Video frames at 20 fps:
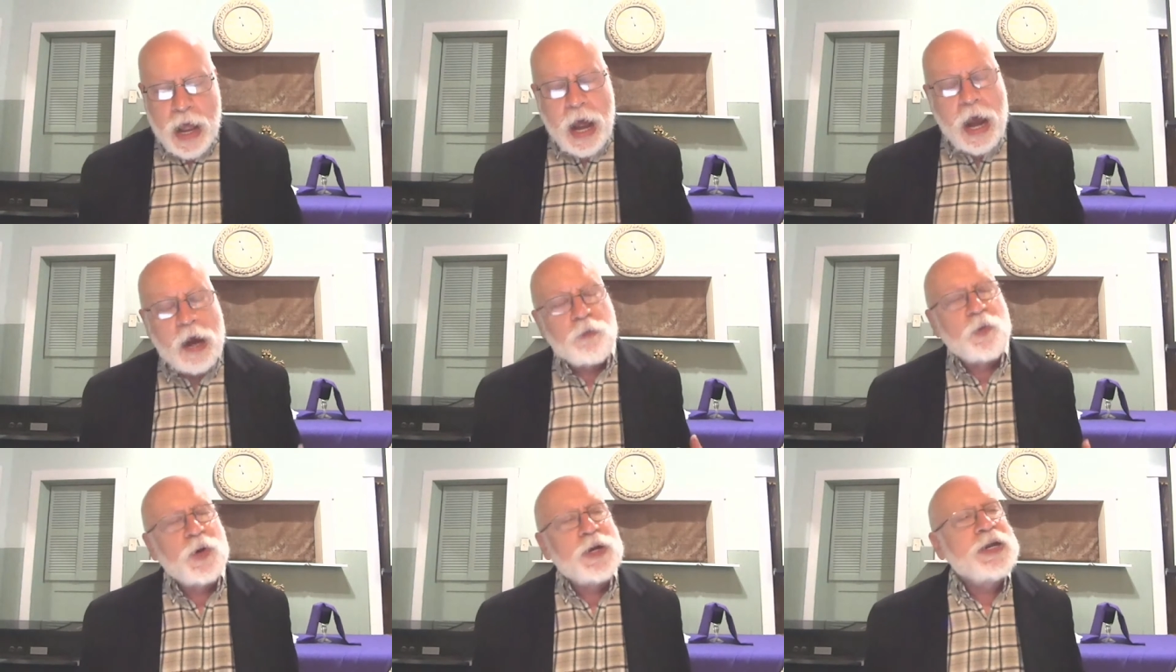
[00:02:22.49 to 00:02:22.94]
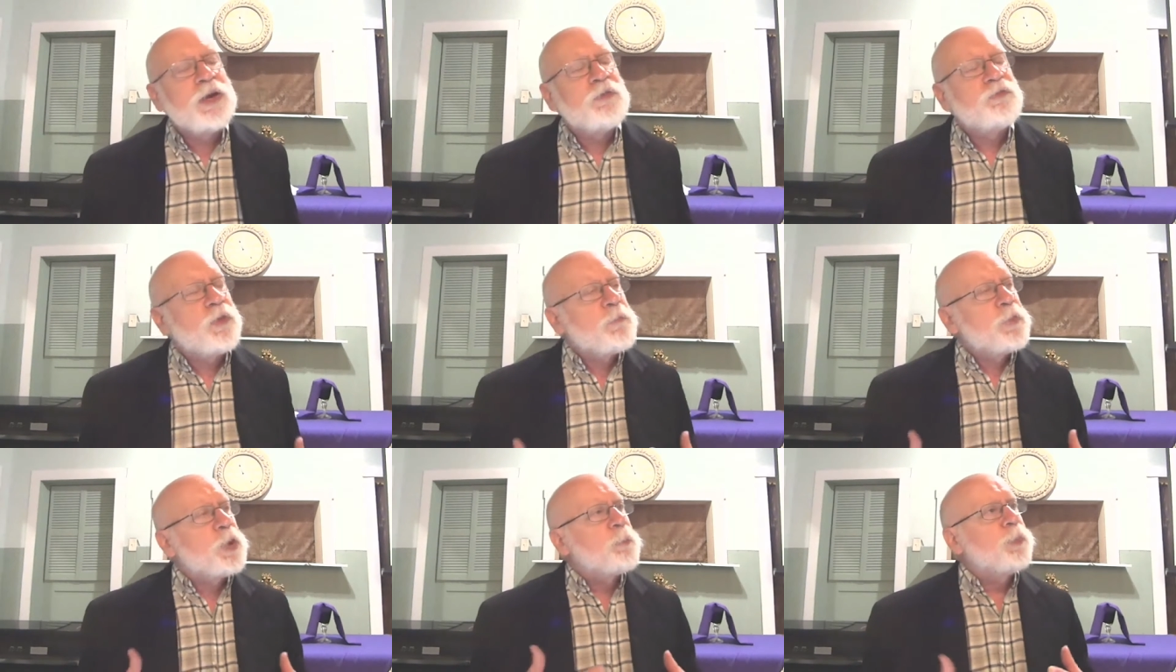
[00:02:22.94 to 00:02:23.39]
I read
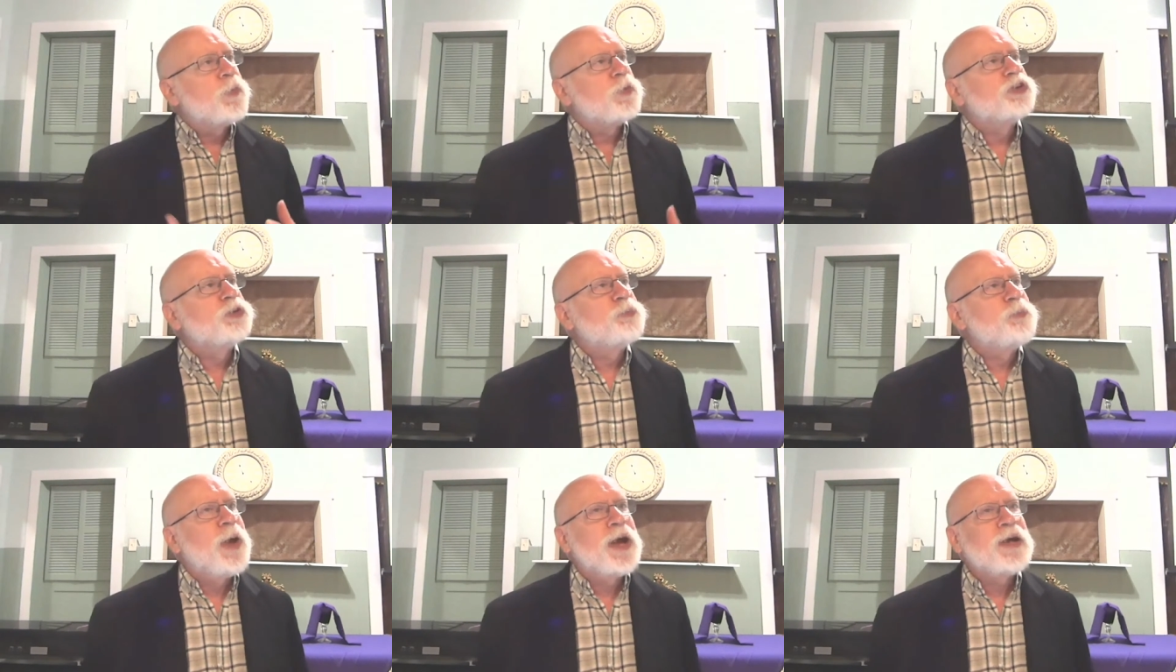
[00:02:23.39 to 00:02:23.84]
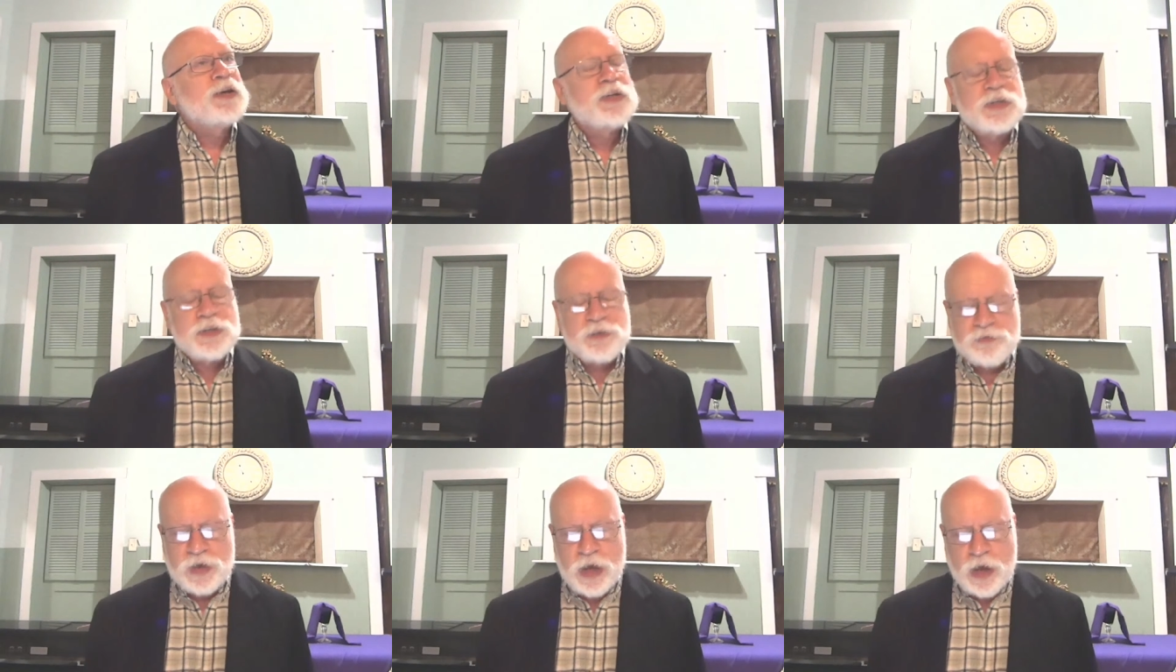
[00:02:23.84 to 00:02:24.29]
it from the
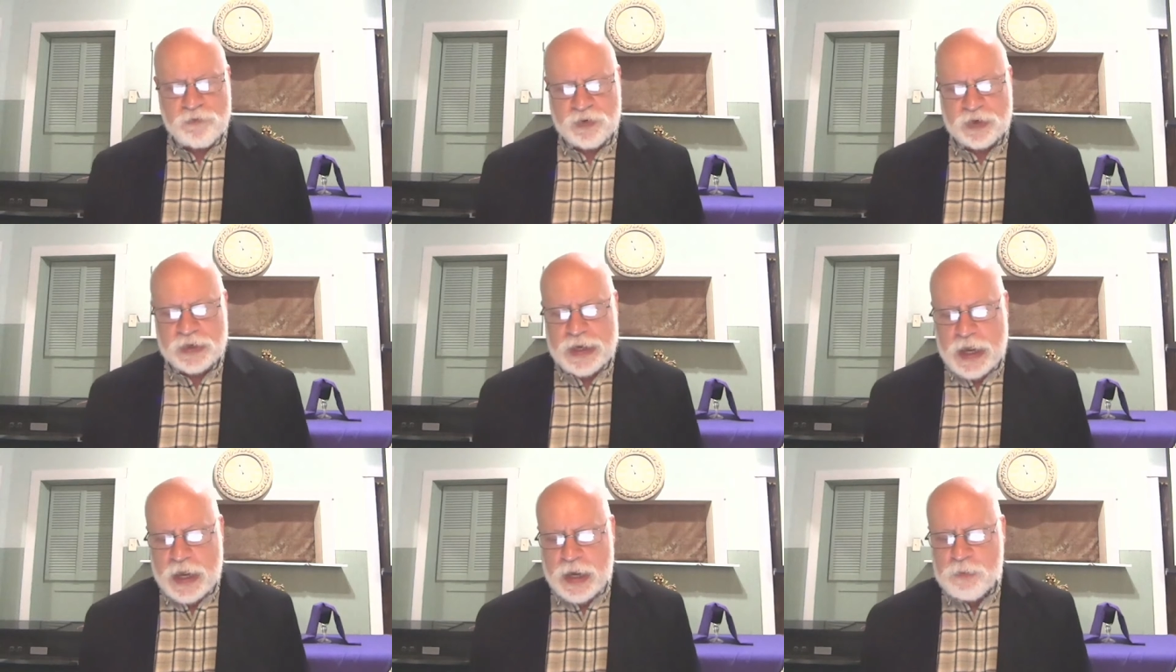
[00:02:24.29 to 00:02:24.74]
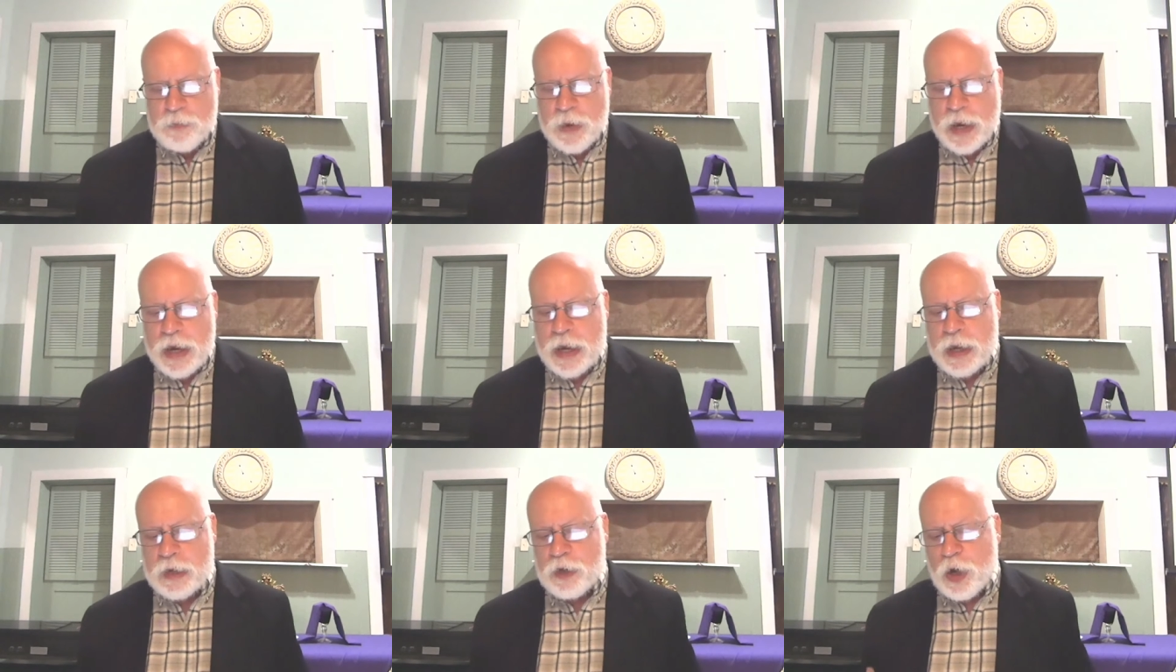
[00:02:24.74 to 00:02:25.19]
perspective of a gay
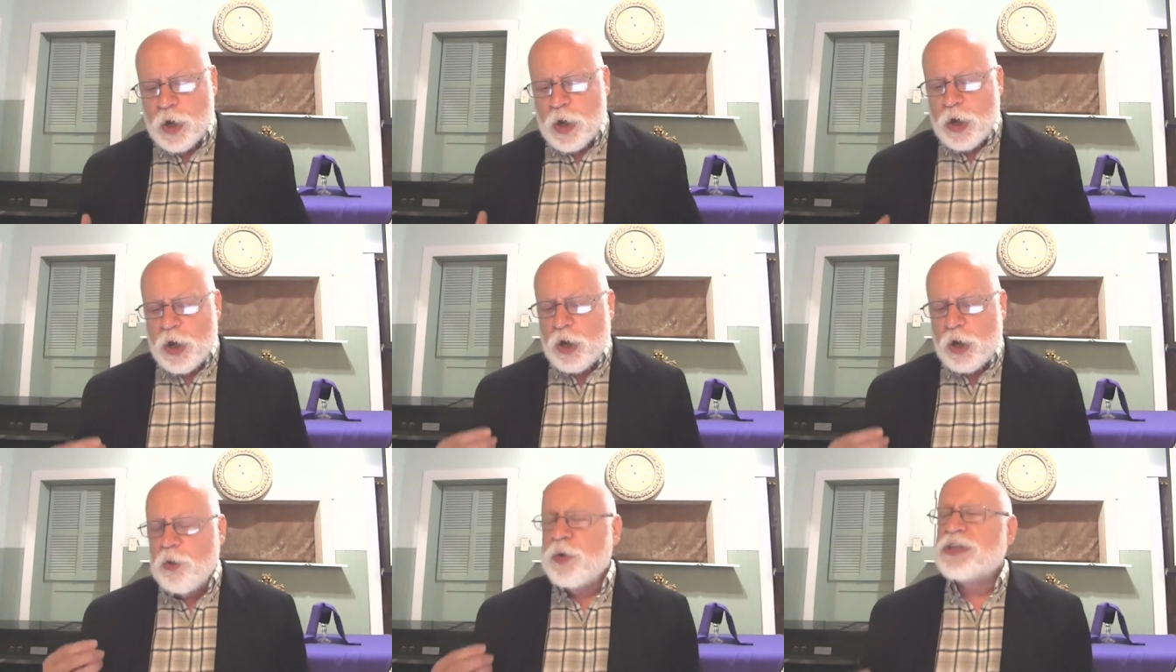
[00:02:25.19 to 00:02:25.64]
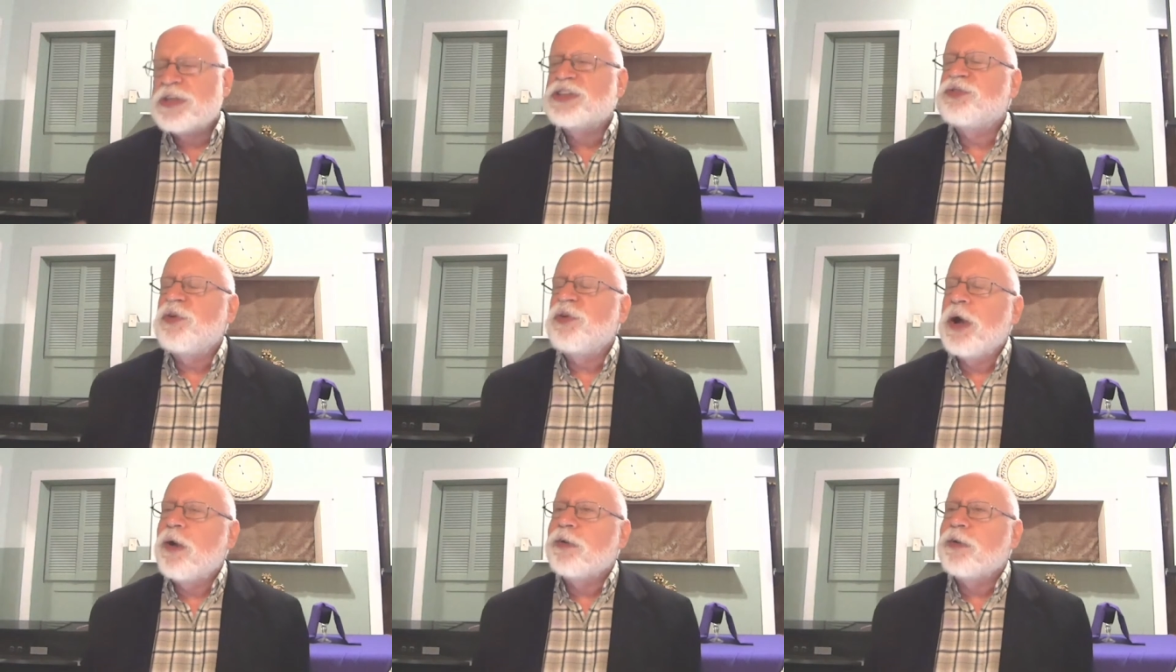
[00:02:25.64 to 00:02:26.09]
man who has
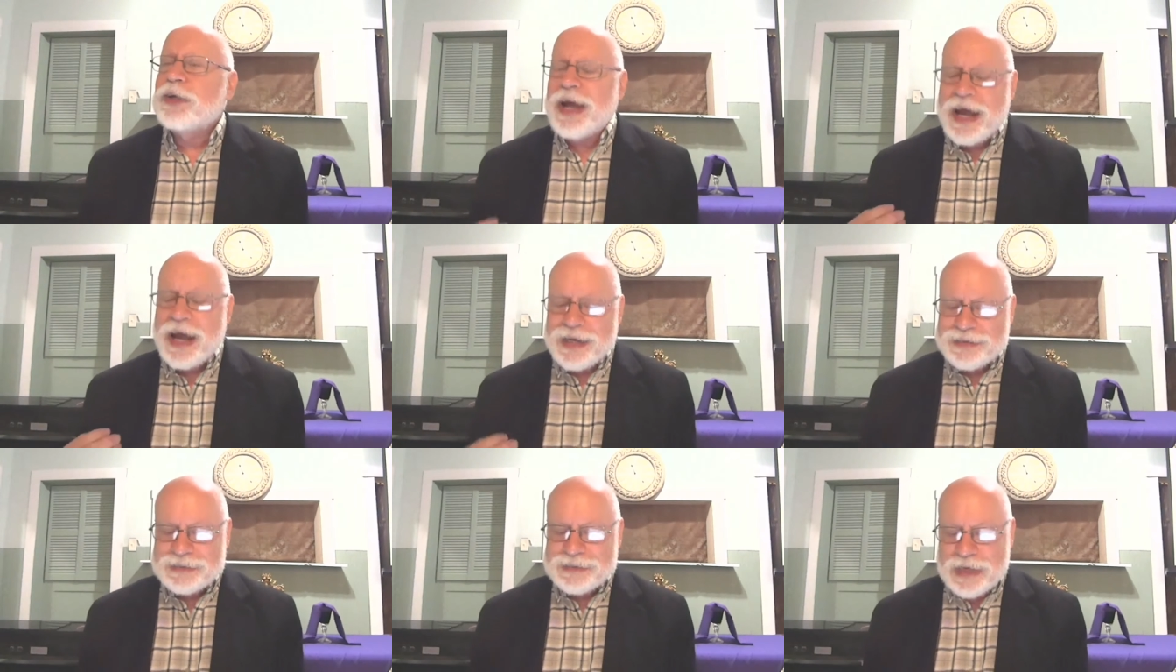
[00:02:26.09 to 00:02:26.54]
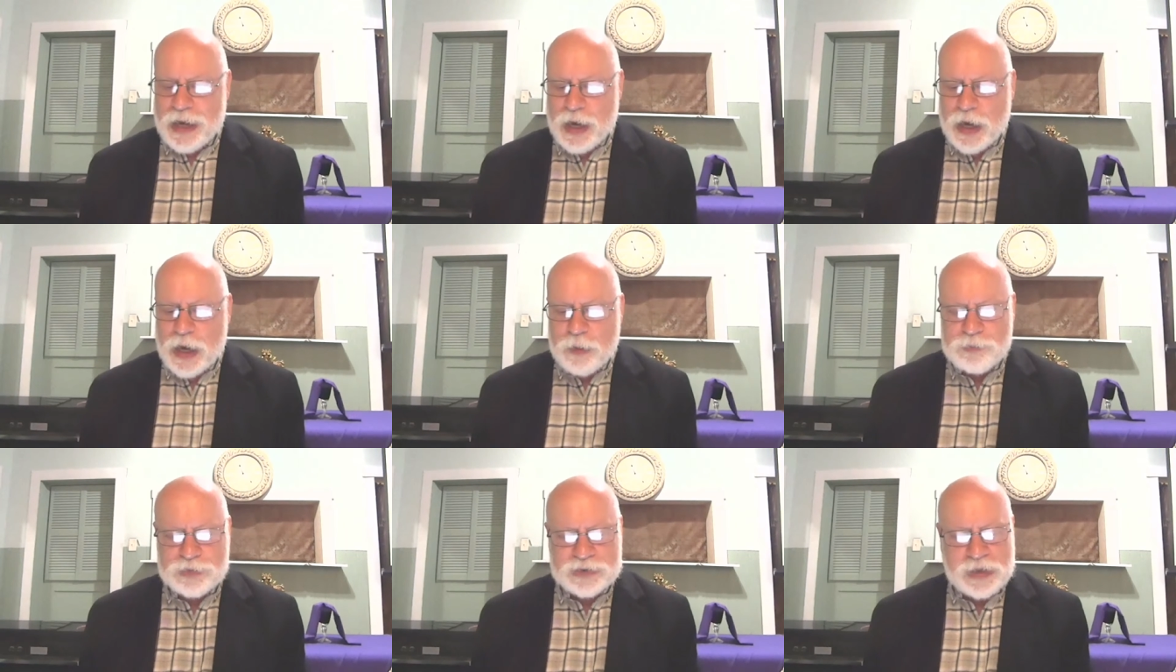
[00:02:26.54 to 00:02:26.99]
felt at
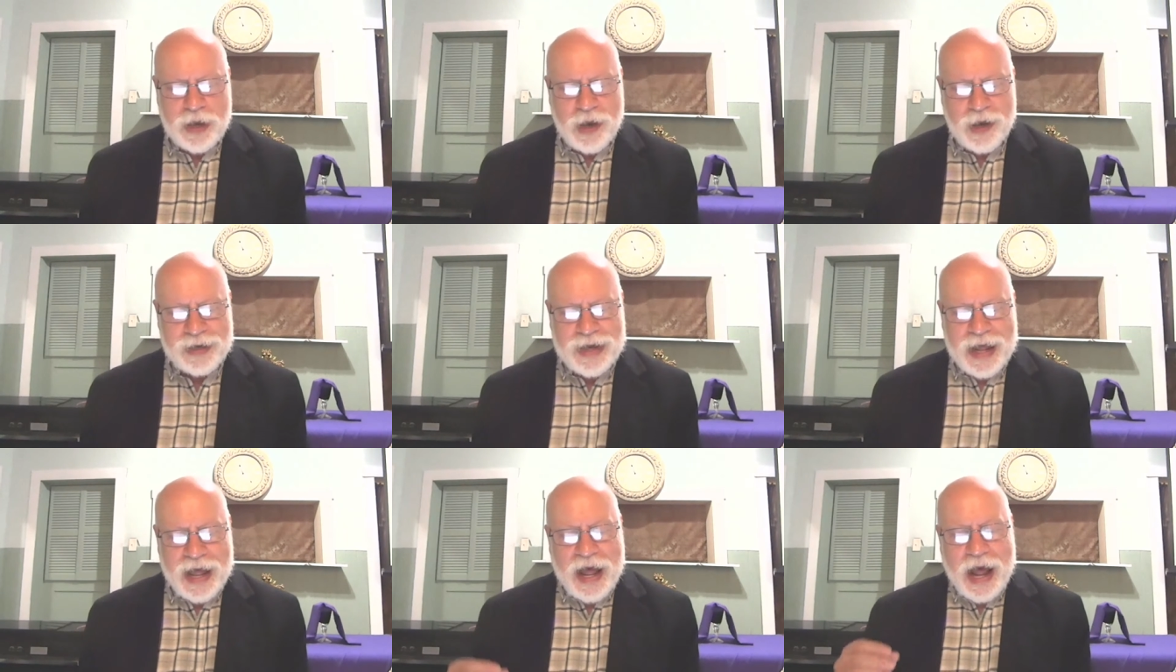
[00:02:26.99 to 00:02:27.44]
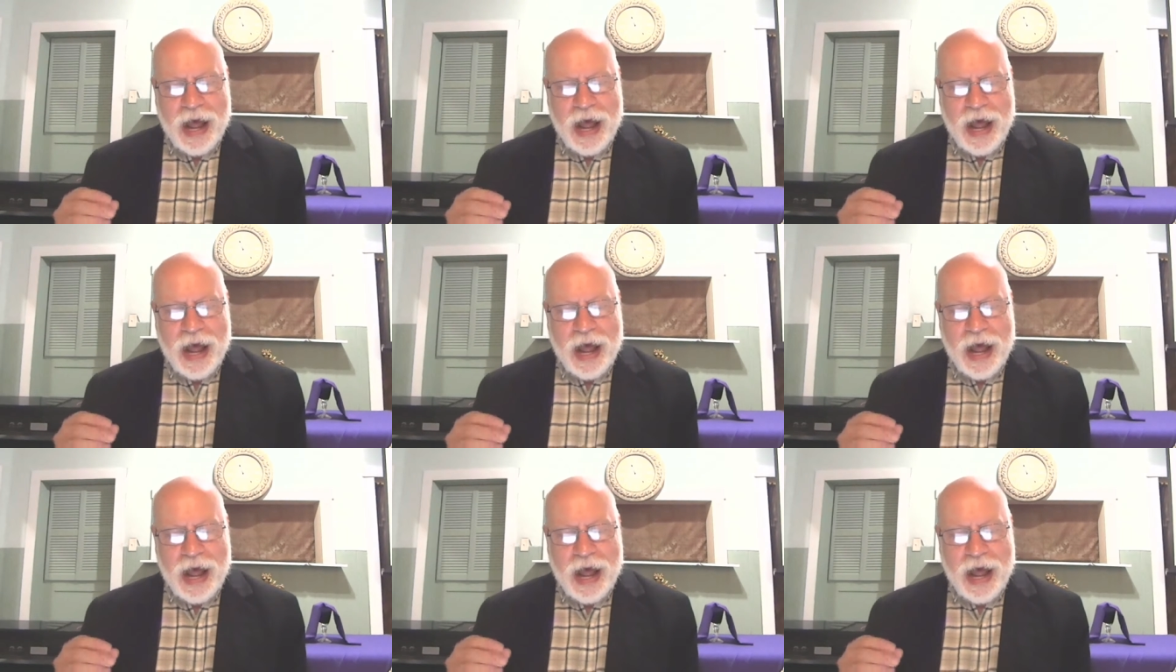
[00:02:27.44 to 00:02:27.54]
times like